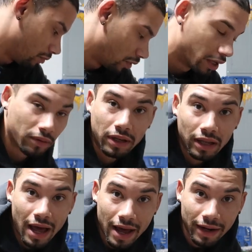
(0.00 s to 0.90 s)
I'm really, really
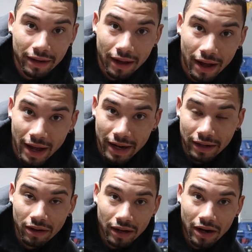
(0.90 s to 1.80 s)
glad I
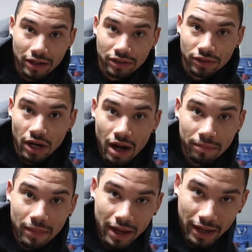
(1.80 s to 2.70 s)
hung out at the
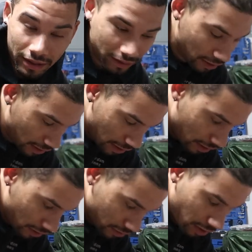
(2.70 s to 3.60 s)
shop and
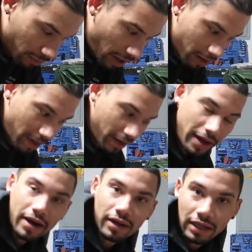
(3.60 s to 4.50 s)
did the bottom end
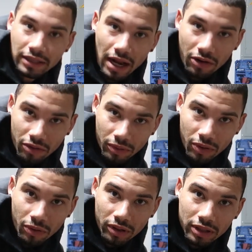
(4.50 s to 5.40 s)
there. Like I said, I couldn't
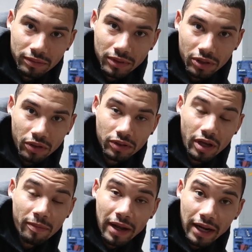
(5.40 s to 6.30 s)
record because of insurance
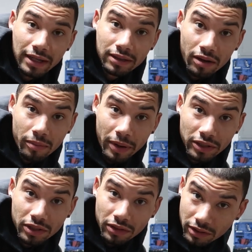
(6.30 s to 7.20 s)
stuff, but I got a ton of
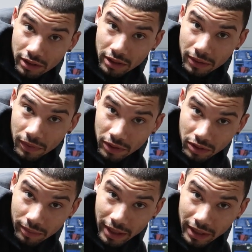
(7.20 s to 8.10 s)
pictures. They
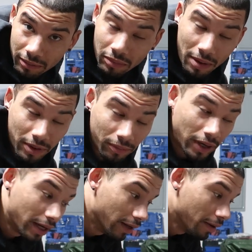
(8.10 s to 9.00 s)
should be popping up
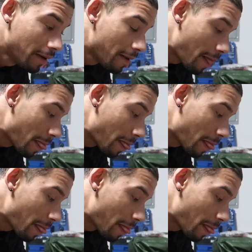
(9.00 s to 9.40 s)
right here.